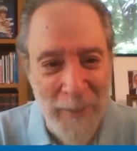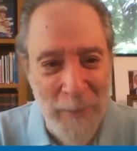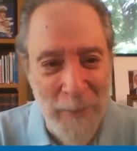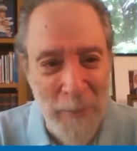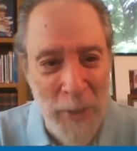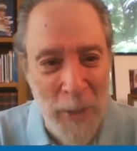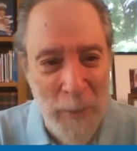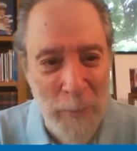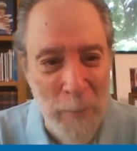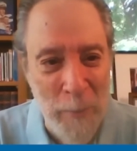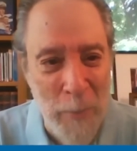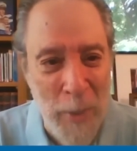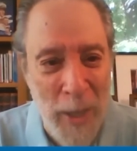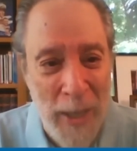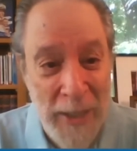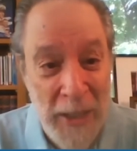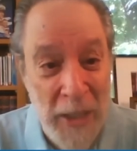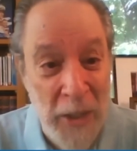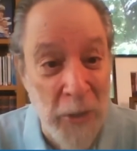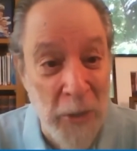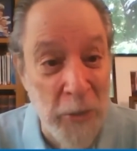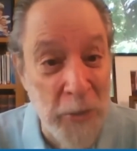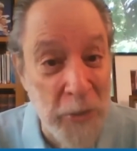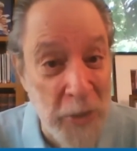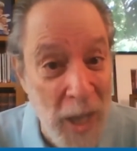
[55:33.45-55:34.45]
written by
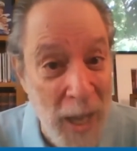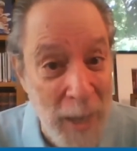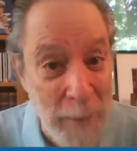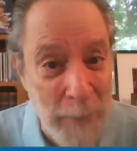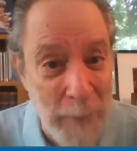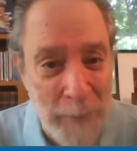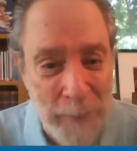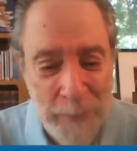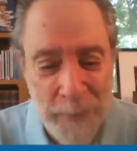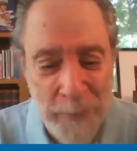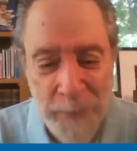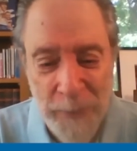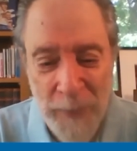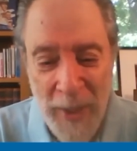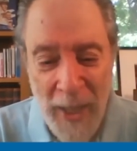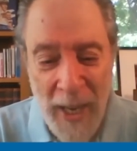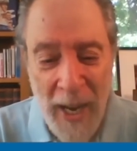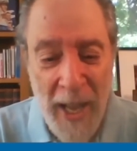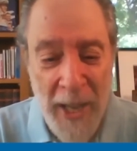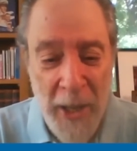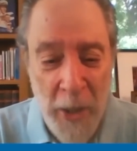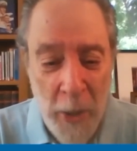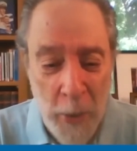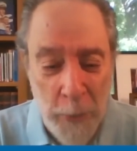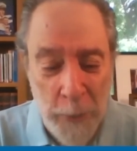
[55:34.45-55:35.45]
Neil Simon that
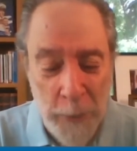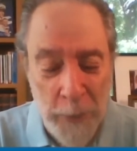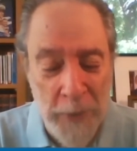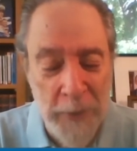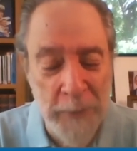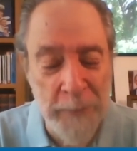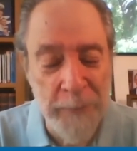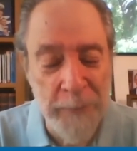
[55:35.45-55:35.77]
I owned.